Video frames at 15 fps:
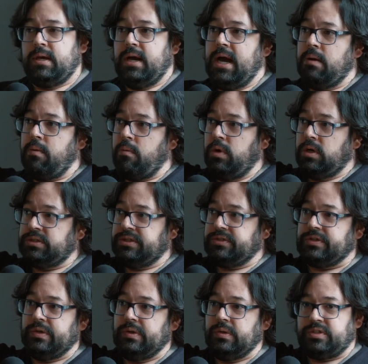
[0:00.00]
We wanted
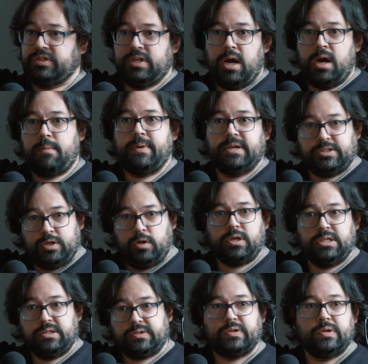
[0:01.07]
to start by
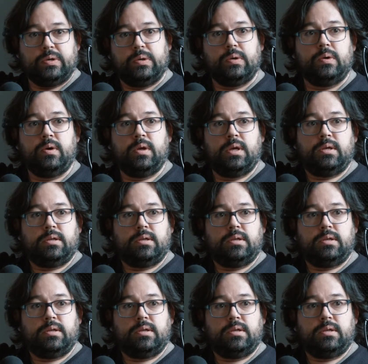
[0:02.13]
talking to